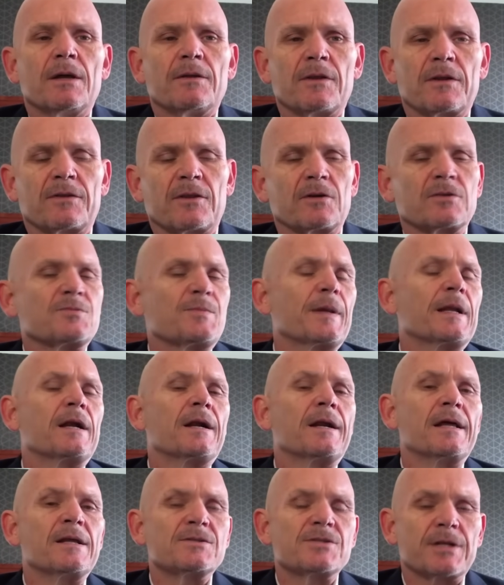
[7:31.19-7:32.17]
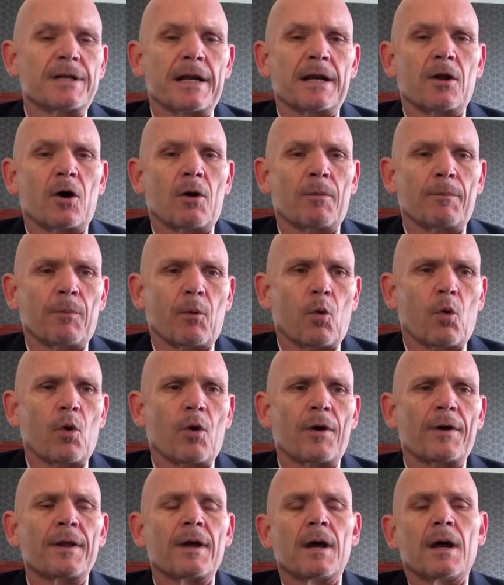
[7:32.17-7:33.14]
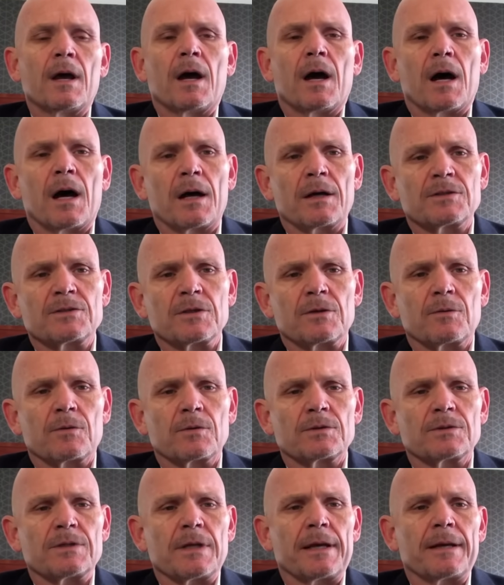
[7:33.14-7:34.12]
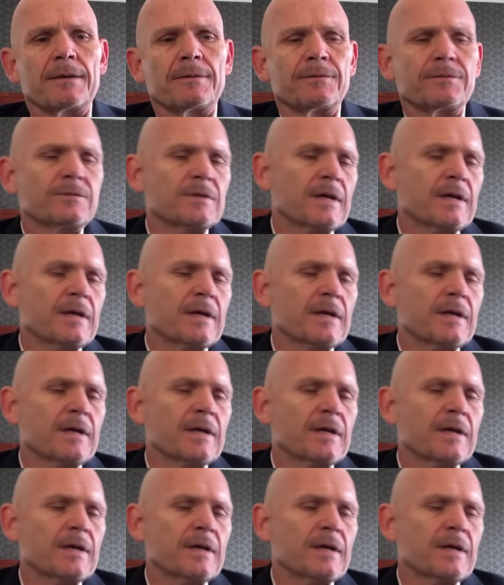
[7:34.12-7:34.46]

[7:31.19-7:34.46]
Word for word: that there's been an incident on board uh, to uh,